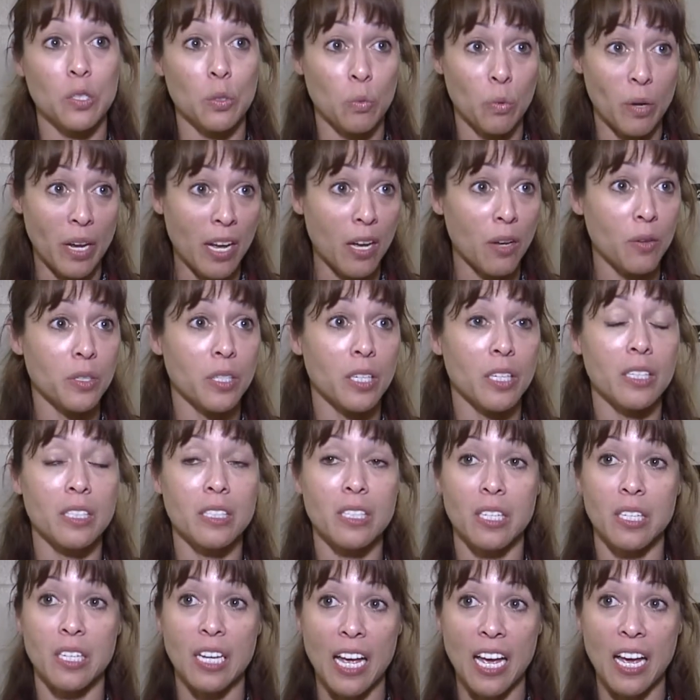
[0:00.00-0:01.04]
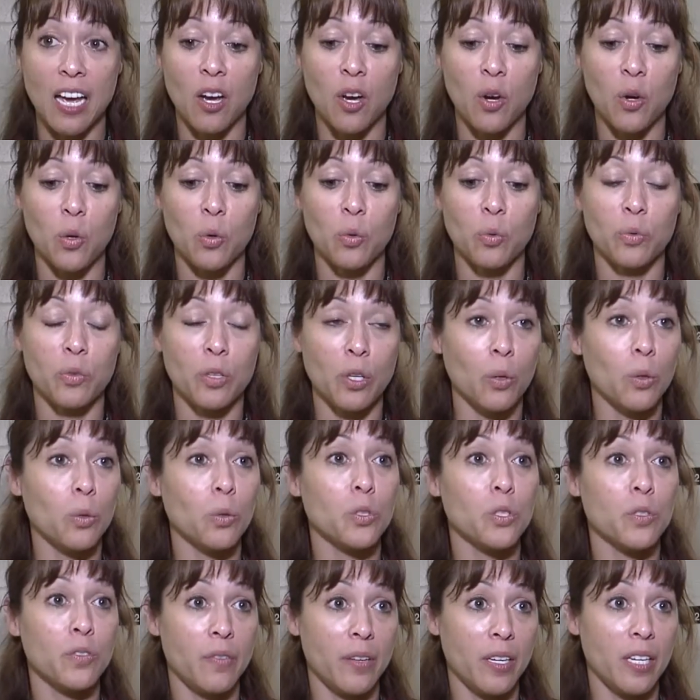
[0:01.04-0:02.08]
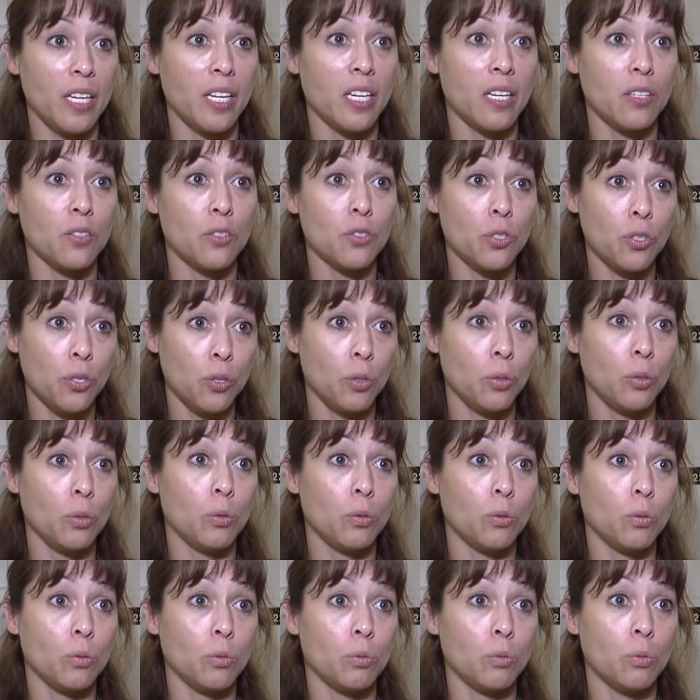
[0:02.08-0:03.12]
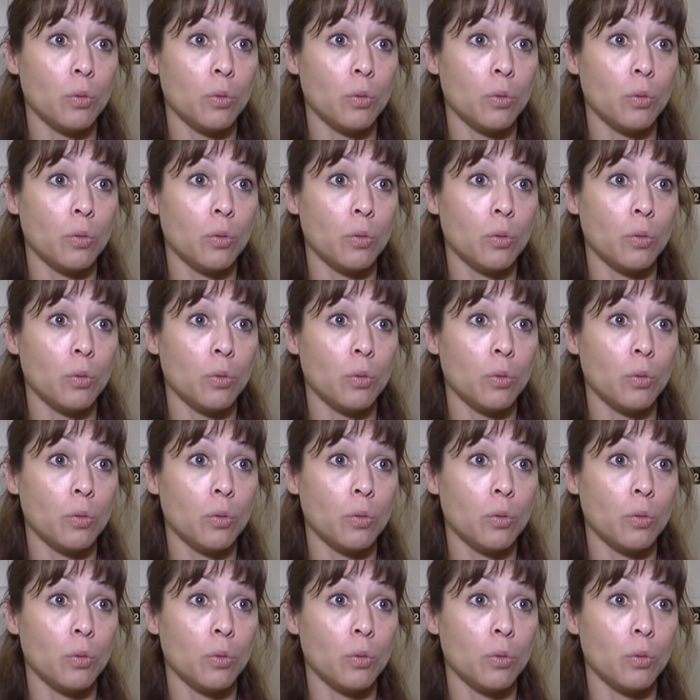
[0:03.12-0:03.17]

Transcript: around it and how those fit into